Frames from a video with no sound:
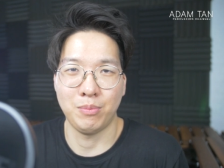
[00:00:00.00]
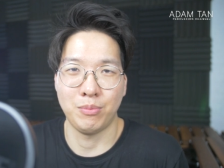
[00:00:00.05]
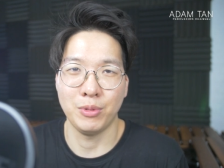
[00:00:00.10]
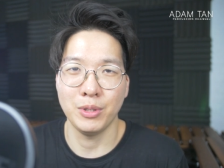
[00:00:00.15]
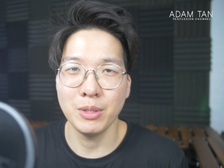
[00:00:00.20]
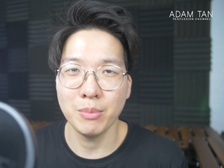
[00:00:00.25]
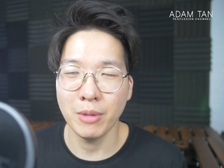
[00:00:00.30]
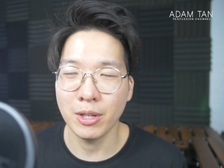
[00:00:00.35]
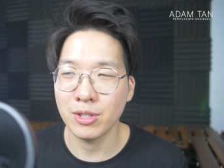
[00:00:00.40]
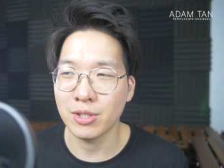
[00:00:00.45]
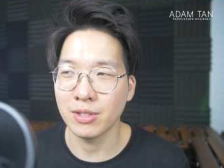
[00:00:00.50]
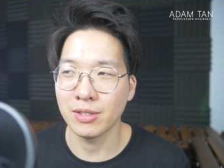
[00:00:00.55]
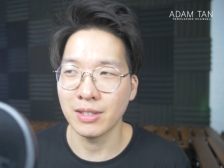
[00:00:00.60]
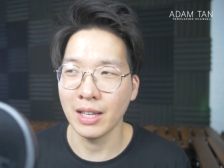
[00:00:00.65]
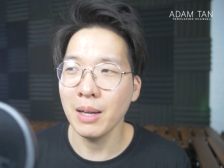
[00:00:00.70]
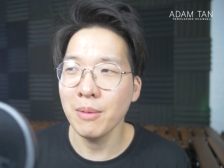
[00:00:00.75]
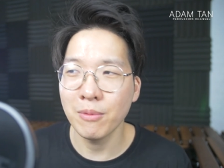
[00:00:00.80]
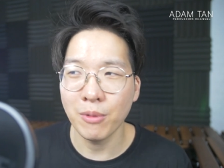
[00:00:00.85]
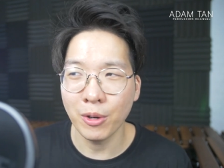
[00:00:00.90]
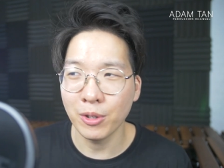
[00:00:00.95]
Pretty much the
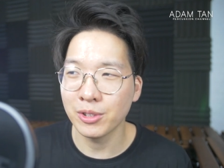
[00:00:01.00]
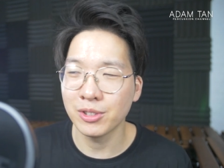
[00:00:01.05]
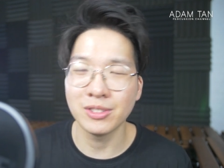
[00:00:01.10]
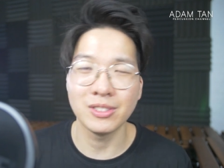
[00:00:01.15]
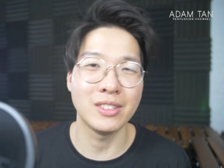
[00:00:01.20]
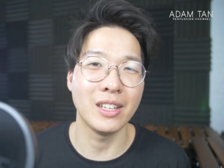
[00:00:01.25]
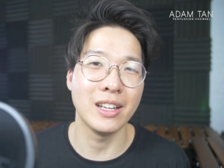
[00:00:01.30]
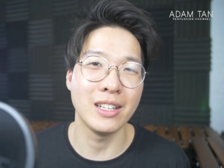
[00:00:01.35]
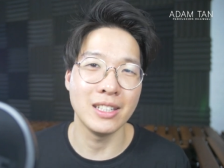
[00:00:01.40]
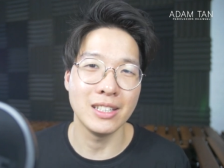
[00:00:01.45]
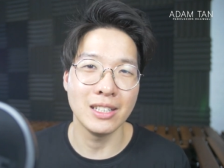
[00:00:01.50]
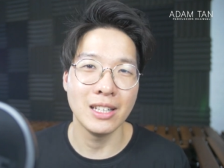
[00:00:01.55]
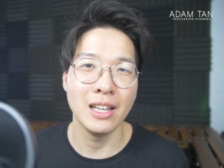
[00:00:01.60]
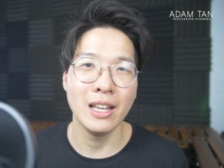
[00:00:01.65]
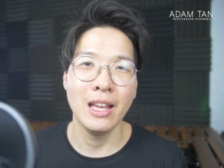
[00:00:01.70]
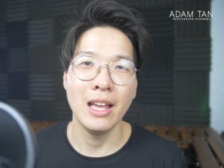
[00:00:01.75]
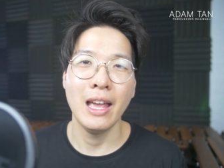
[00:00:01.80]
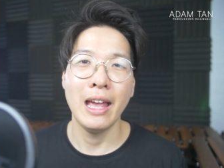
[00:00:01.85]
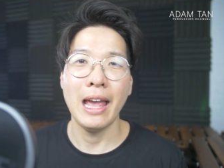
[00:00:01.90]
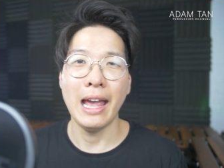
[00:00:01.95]
same, very steady
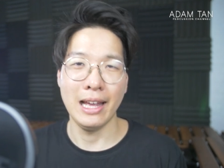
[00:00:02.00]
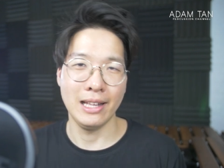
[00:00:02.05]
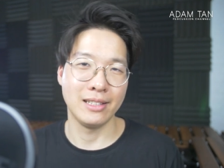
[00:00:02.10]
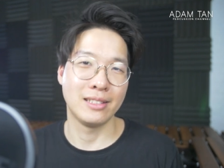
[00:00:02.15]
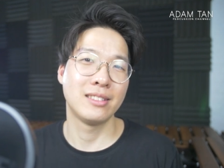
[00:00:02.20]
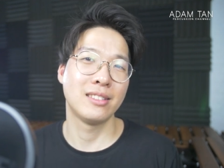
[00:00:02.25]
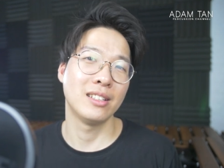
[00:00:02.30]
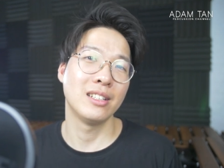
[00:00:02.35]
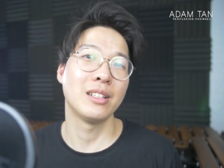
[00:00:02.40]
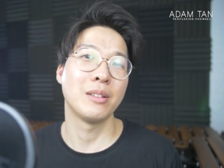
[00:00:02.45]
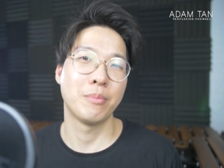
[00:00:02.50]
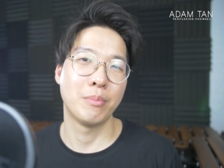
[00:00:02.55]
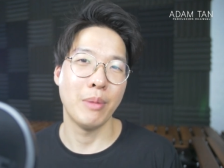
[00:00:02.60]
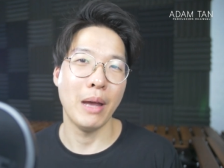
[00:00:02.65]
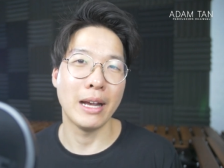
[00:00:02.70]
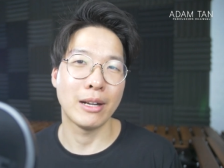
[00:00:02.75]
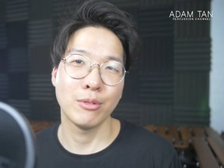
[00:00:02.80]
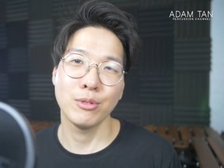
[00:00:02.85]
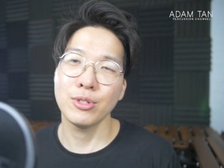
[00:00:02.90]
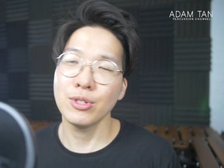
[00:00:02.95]
and sitting
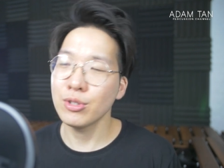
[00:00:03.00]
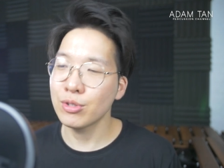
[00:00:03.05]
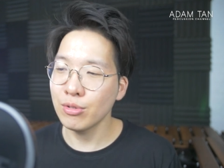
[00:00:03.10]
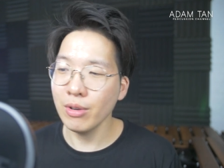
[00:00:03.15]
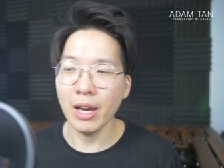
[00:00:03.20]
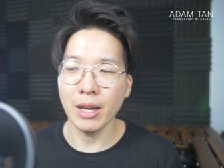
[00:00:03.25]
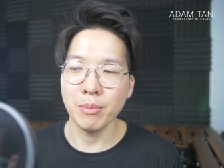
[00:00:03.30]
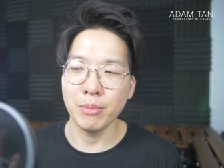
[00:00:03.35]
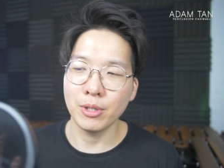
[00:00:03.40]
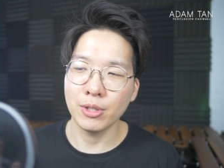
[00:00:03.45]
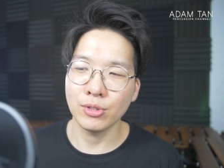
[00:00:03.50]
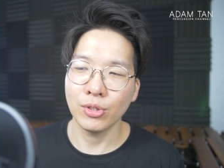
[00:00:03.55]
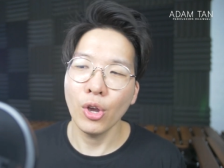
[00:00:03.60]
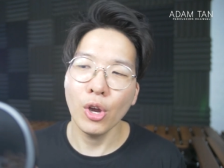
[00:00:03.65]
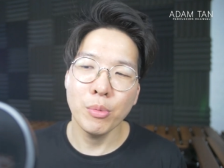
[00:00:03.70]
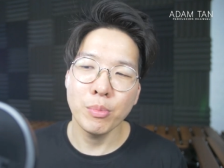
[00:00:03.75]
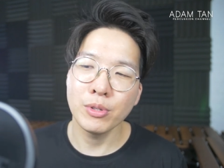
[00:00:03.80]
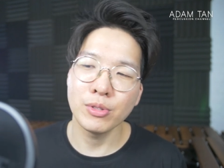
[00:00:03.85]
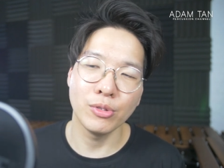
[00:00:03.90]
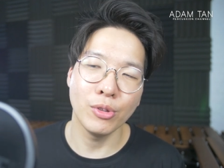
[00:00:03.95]
back, which is great because
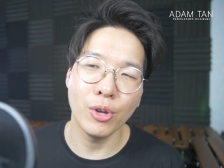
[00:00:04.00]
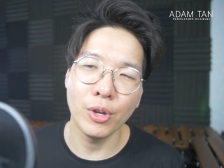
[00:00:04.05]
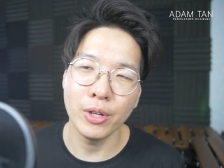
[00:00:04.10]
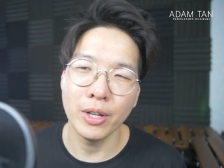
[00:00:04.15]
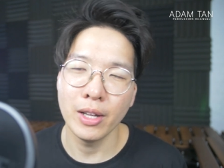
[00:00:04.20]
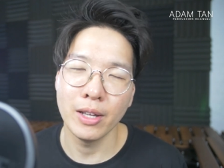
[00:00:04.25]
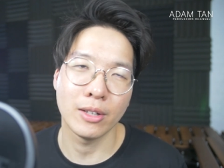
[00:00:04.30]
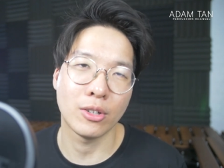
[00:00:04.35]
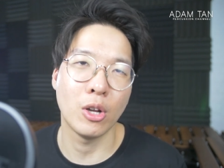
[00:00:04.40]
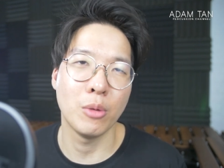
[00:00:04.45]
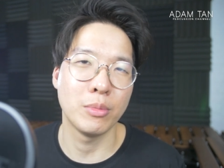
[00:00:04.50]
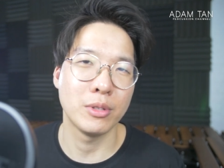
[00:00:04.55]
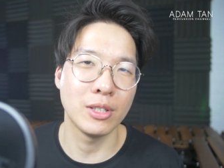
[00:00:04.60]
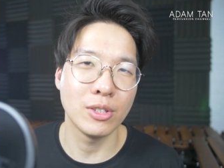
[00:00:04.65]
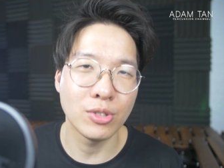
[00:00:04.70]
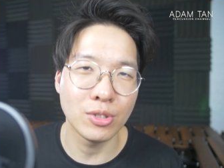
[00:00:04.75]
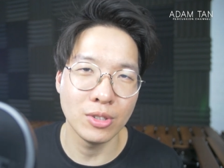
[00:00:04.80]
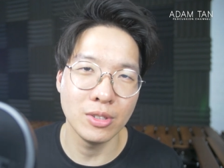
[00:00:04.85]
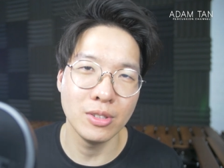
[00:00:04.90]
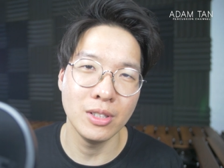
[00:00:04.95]
hope is not a
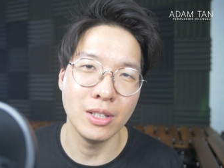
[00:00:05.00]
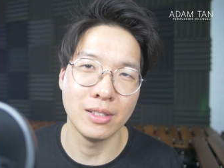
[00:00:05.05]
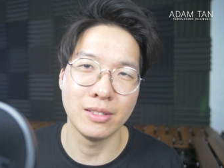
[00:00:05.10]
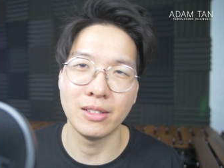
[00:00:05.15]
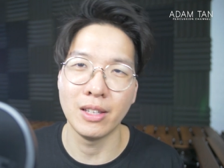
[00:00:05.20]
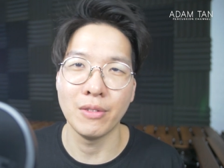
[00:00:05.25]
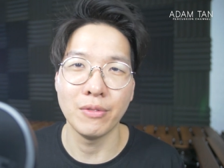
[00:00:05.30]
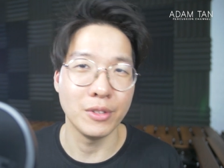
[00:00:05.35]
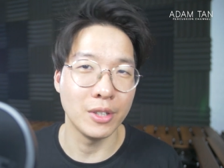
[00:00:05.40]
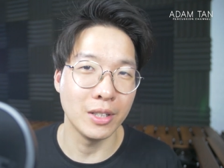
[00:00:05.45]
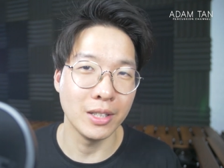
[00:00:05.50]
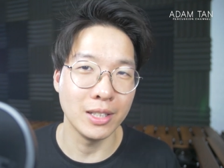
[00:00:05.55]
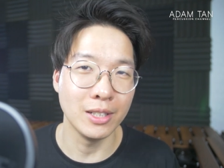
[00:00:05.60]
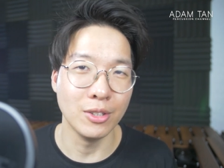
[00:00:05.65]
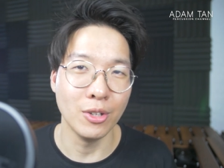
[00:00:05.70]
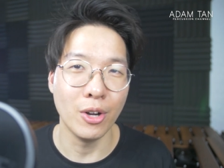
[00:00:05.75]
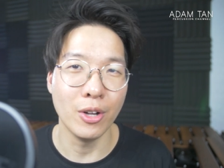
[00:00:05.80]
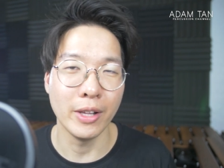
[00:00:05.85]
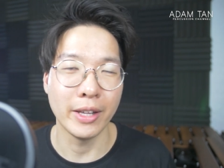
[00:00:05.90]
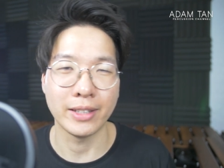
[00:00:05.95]
competition. It's definitely
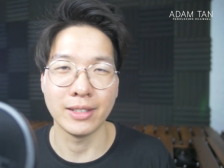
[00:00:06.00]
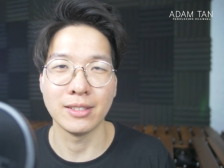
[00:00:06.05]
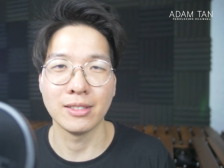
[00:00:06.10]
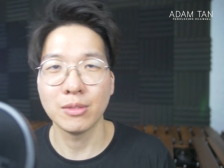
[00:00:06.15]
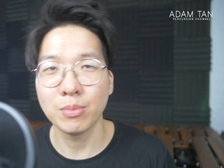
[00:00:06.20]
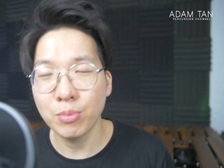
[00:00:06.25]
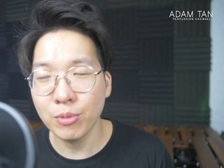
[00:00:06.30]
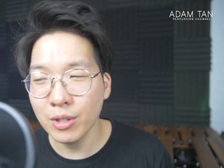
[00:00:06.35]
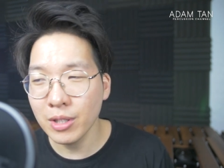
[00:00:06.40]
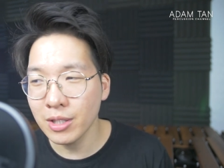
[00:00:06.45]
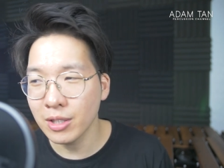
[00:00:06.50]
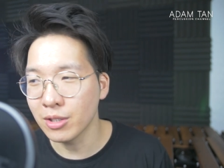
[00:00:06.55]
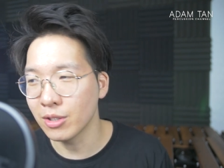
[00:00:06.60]
not like a sprint.